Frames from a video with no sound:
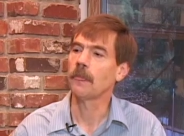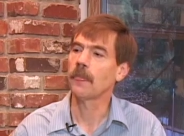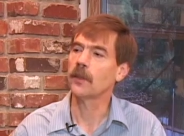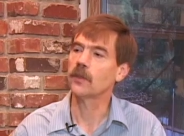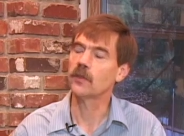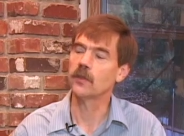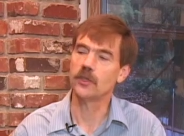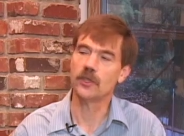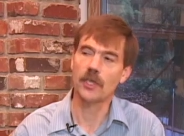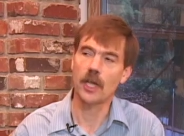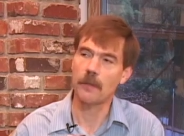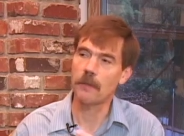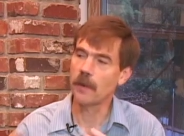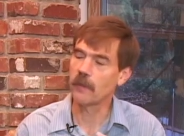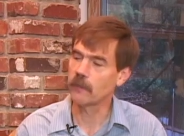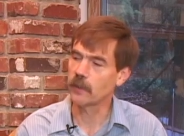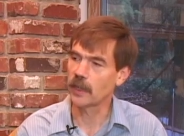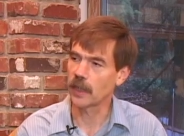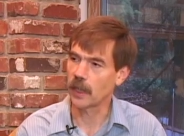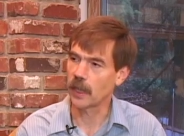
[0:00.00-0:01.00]
it's going to shape
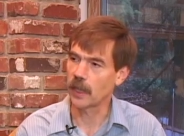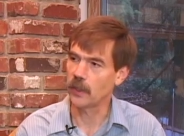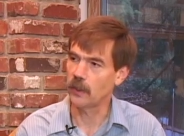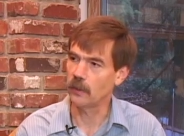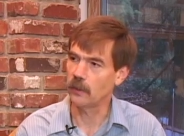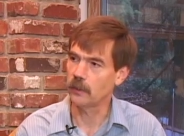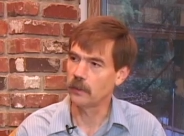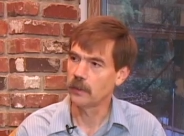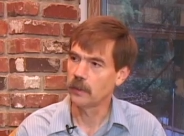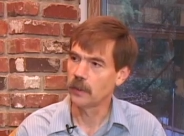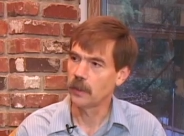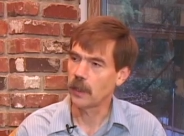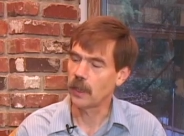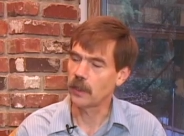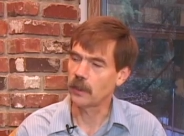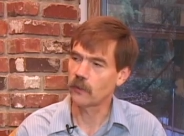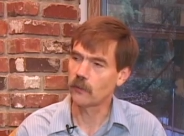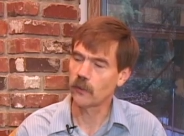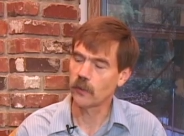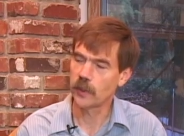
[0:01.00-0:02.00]
everything I do.
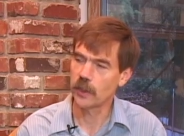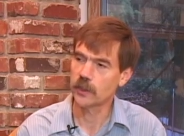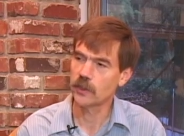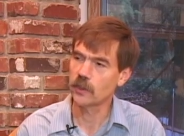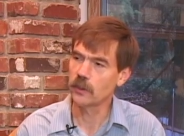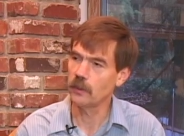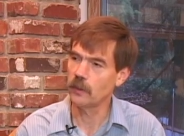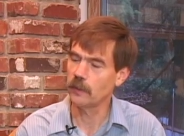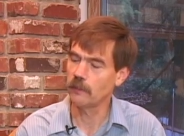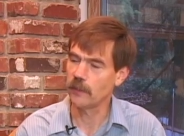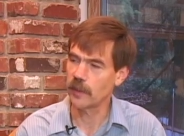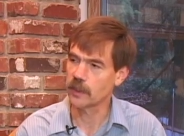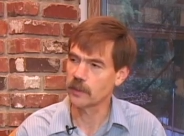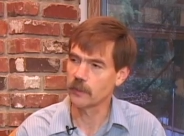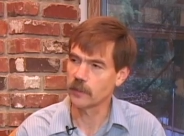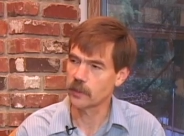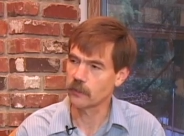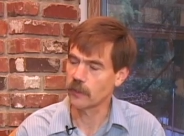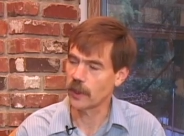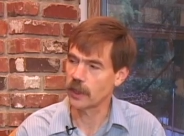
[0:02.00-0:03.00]
And the traditional
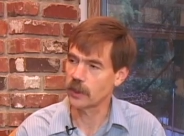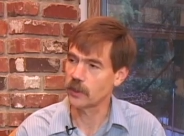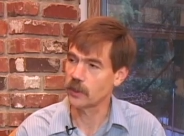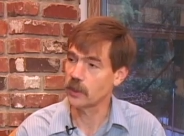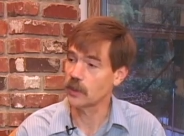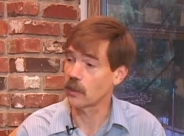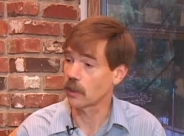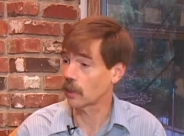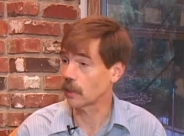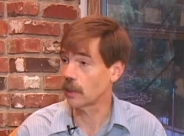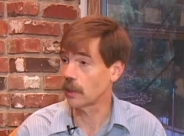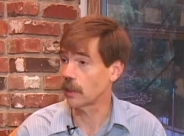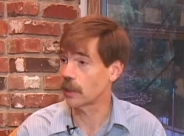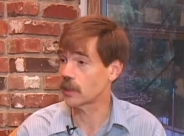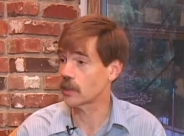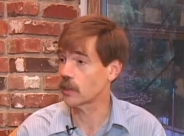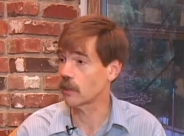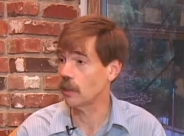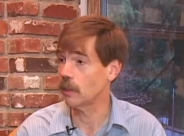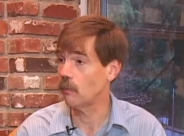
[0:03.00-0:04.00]
investment strategies aren't going to
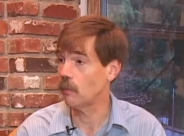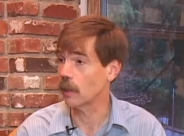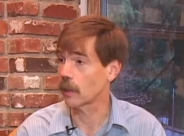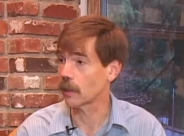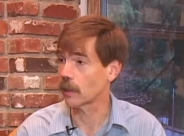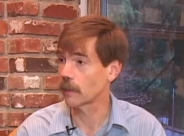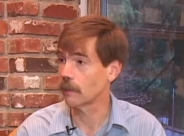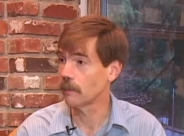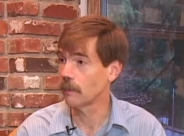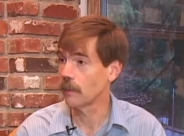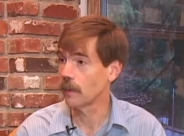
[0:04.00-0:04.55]
necessarily work.